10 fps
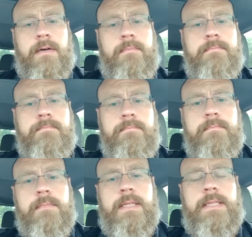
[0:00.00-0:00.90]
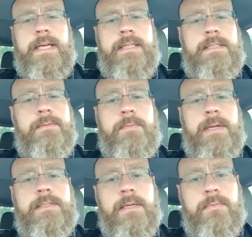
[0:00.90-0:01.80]
I think it seems
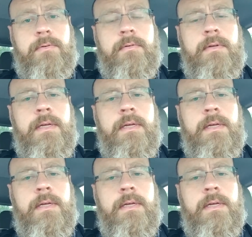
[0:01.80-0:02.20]
pretty simple,